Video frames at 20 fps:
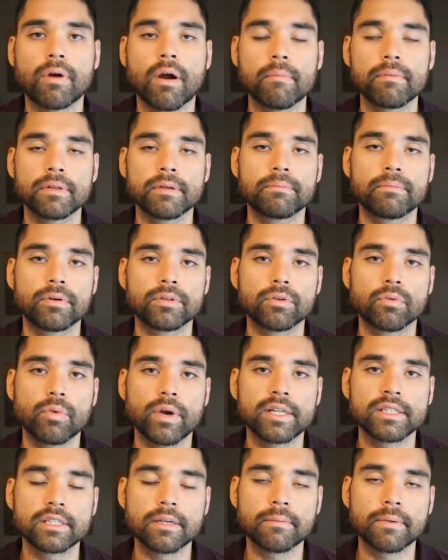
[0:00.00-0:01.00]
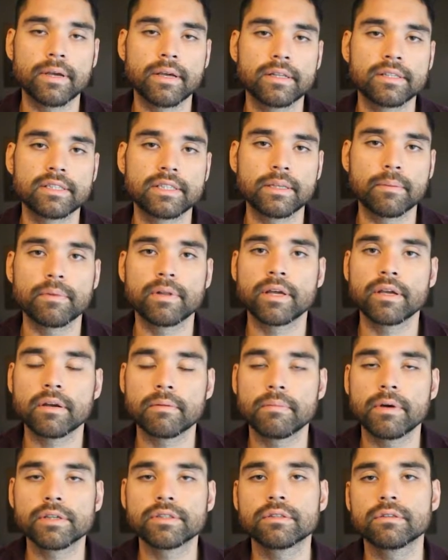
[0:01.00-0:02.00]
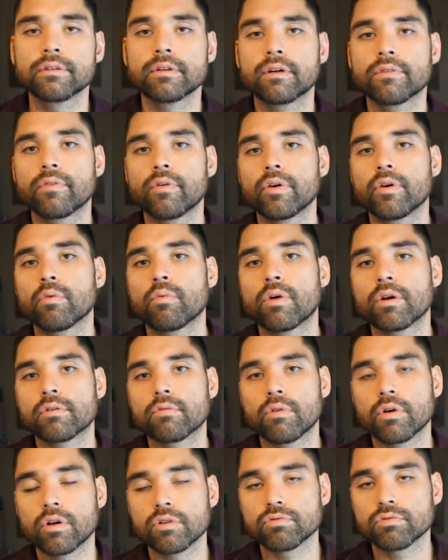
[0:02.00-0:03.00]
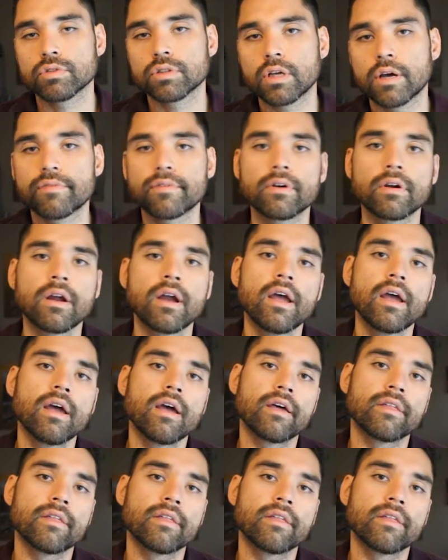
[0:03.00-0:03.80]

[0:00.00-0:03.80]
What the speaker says: properly put the weights up and stimulate your muscle. Therefore, your workouts will suffer.